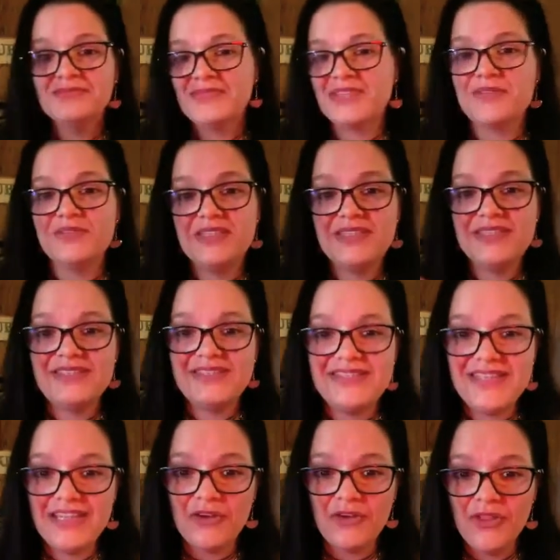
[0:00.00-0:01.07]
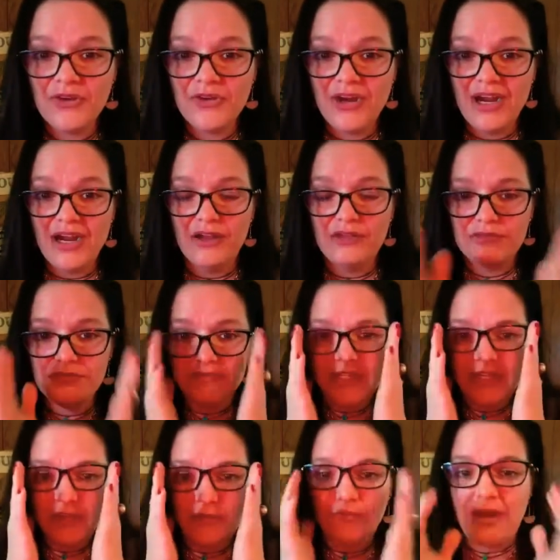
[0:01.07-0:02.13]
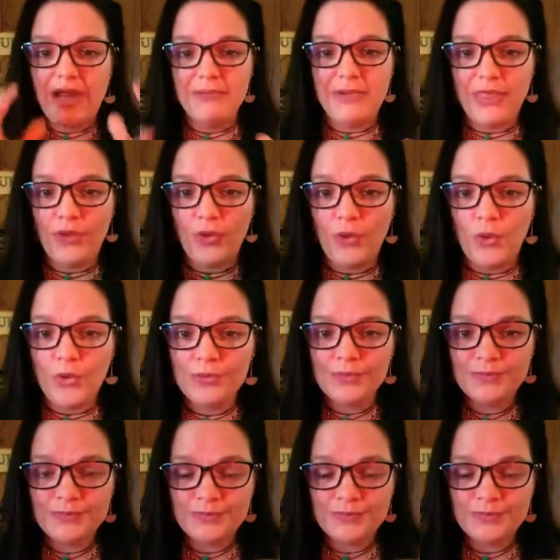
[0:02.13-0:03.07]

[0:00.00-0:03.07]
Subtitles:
There's a stick on the ground, like right by the hole.